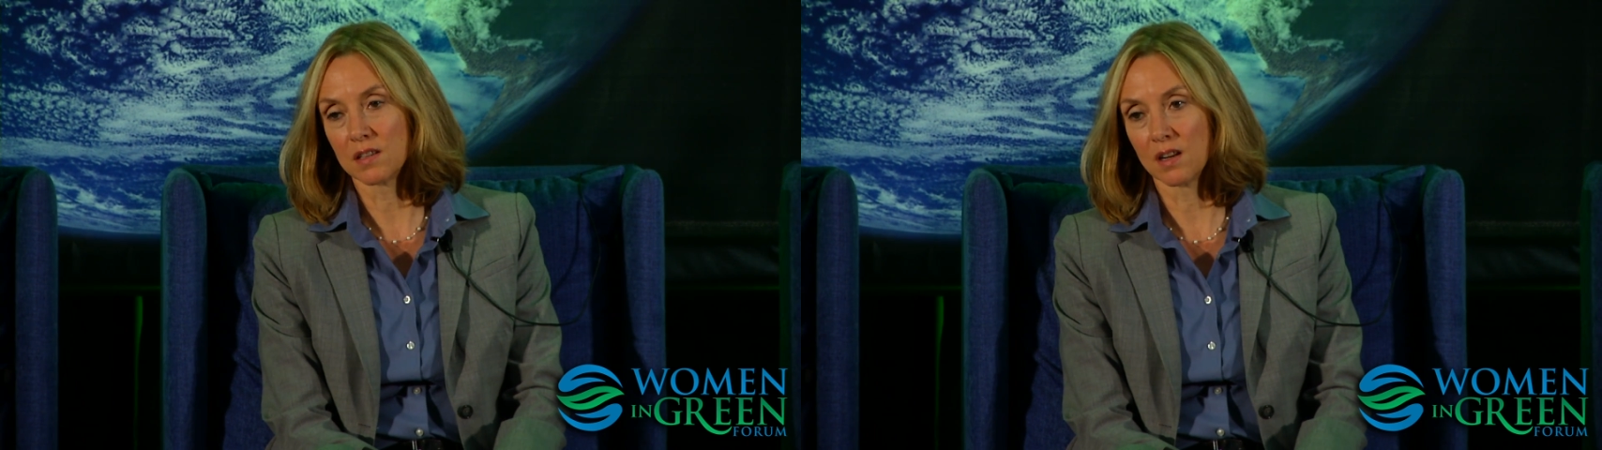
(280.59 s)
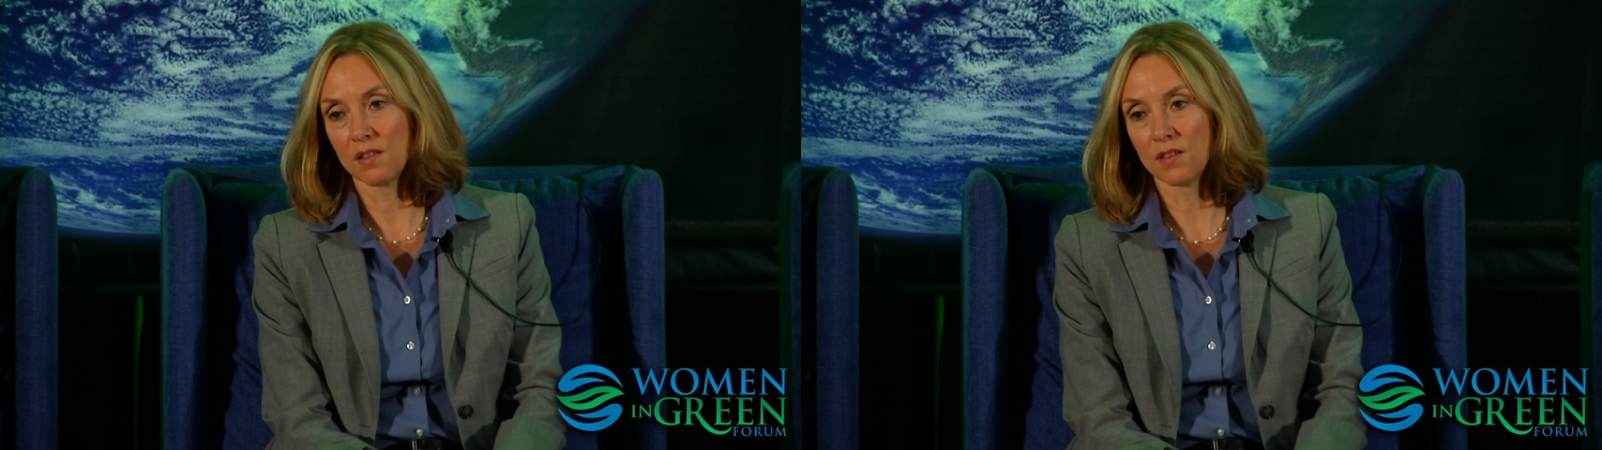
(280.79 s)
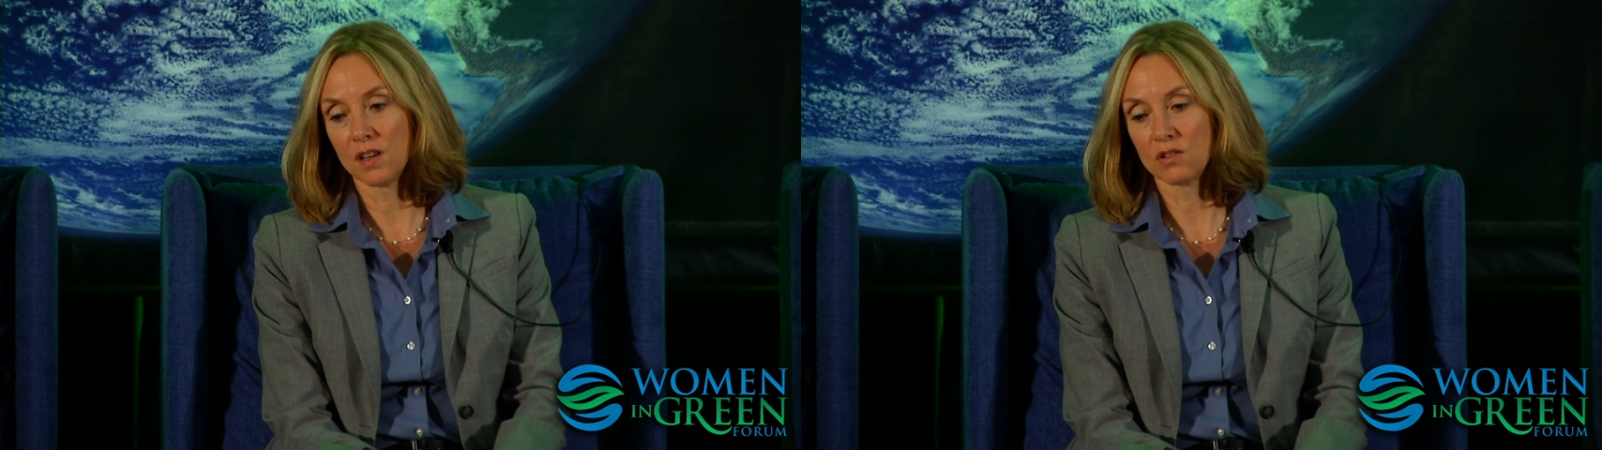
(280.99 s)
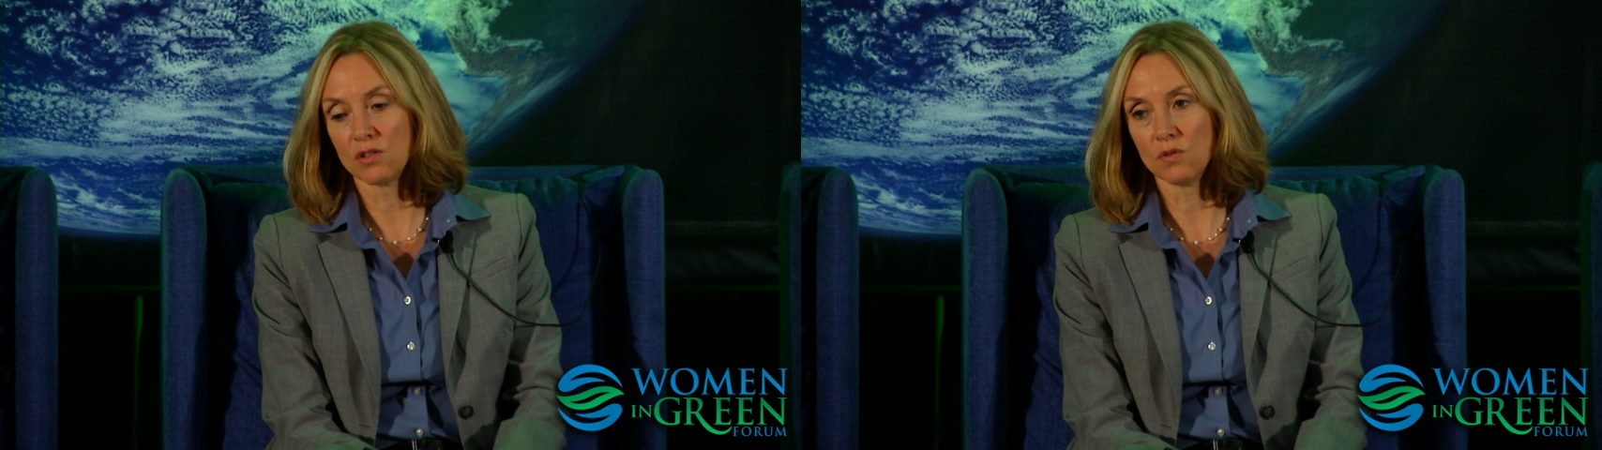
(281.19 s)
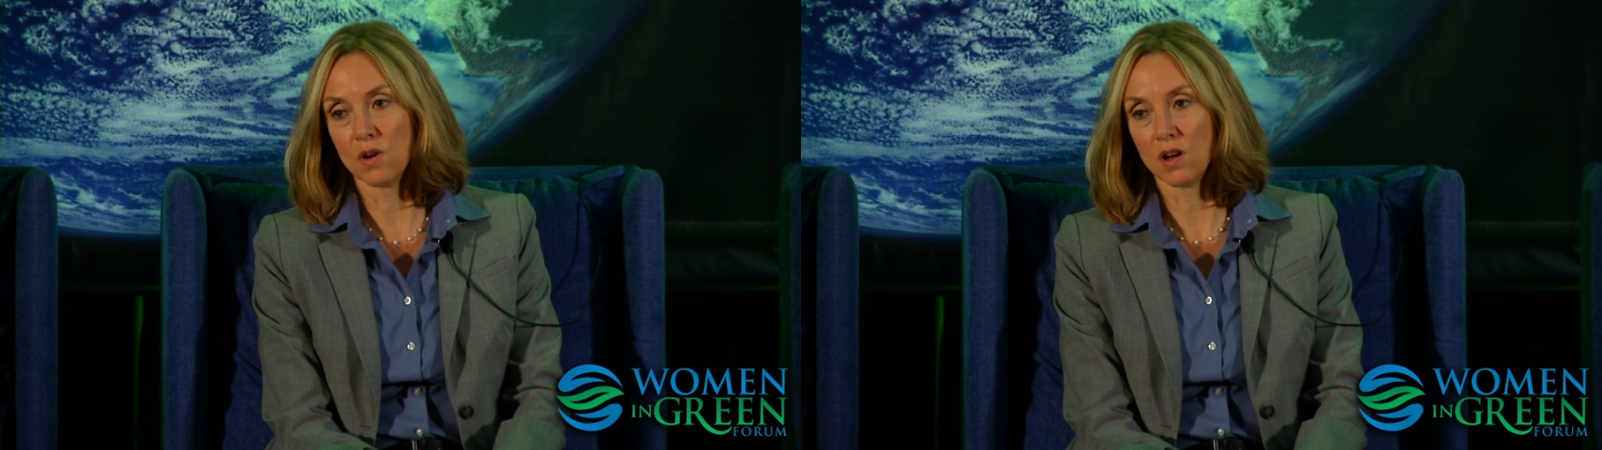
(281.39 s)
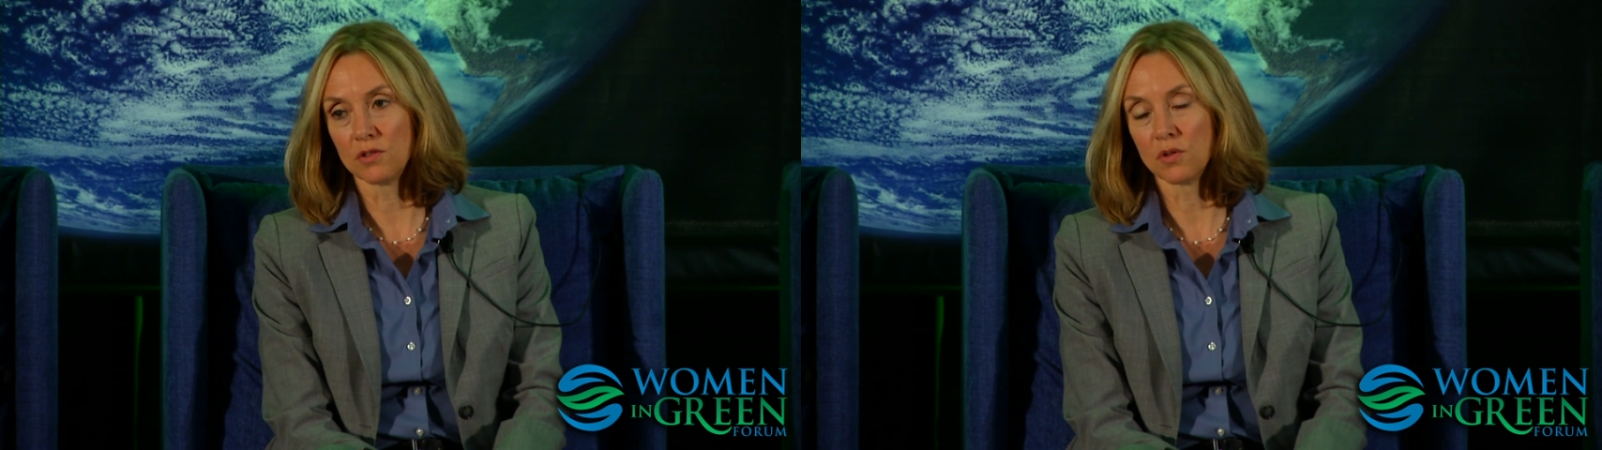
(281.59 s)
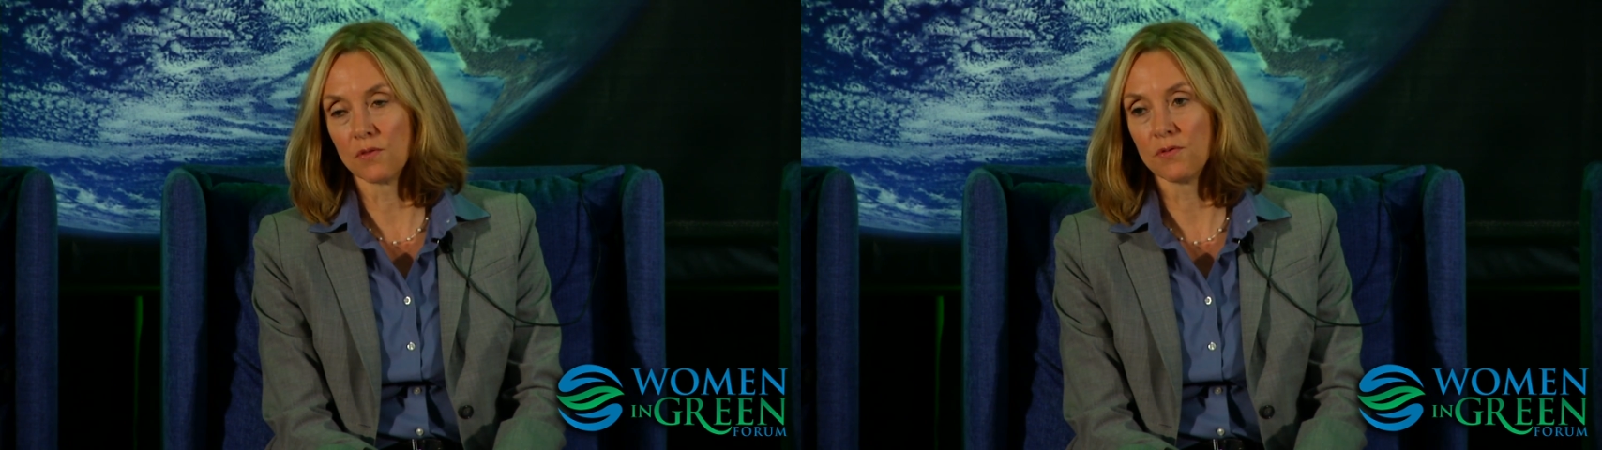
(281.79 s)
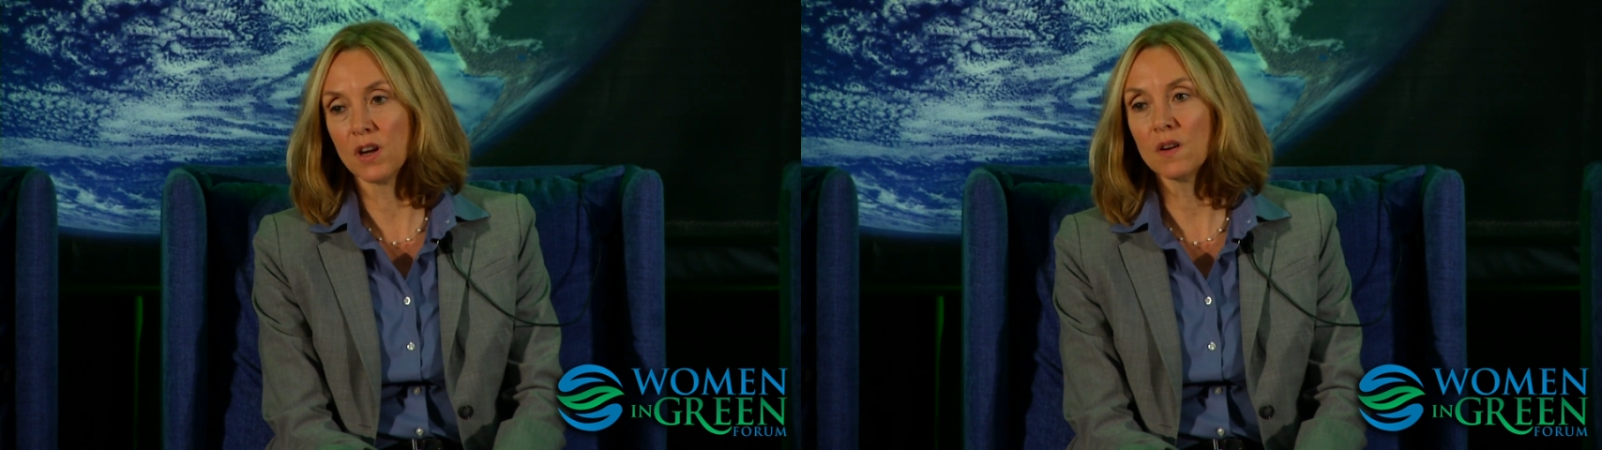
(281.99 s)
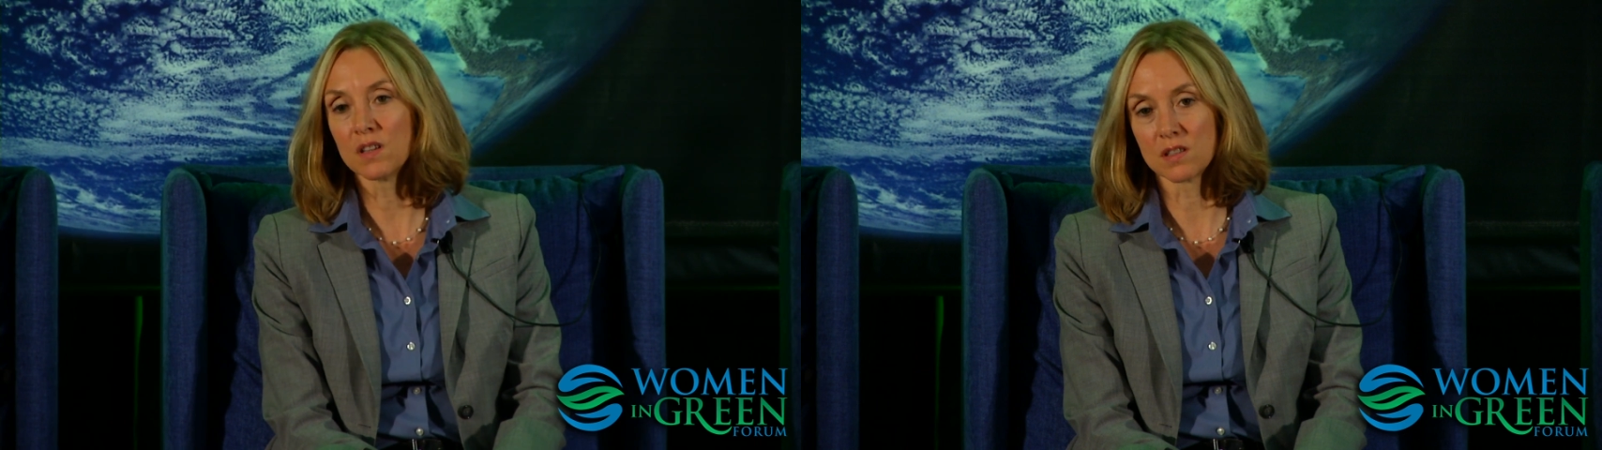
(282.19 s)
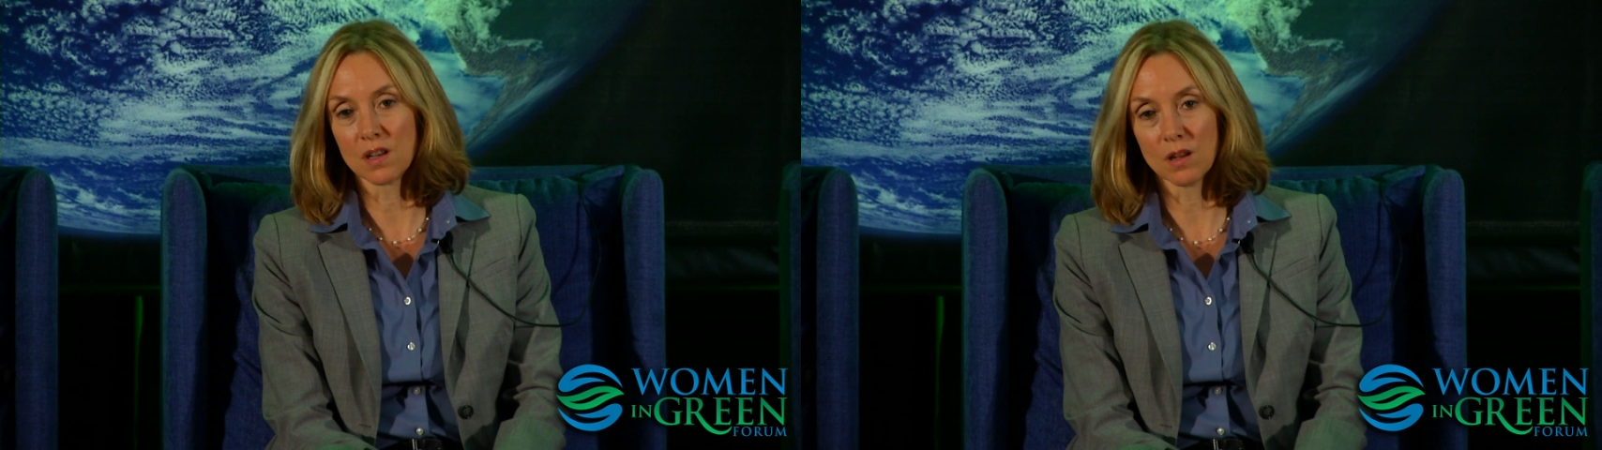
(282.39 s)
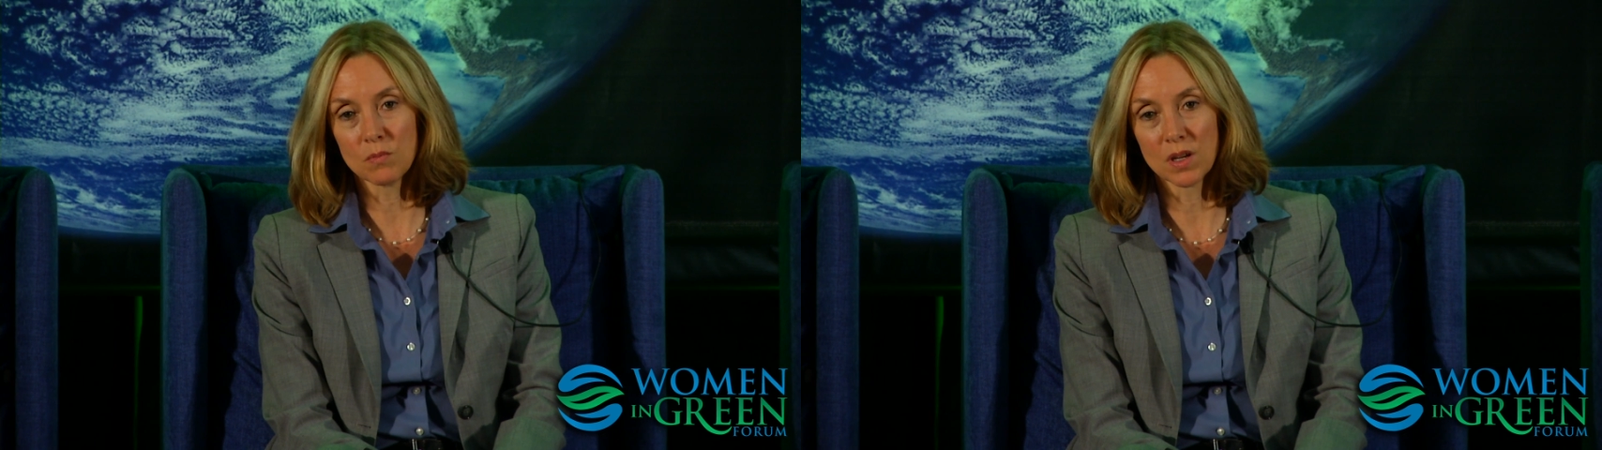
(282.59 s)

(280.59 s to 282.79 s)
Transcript: and I think to a fair extent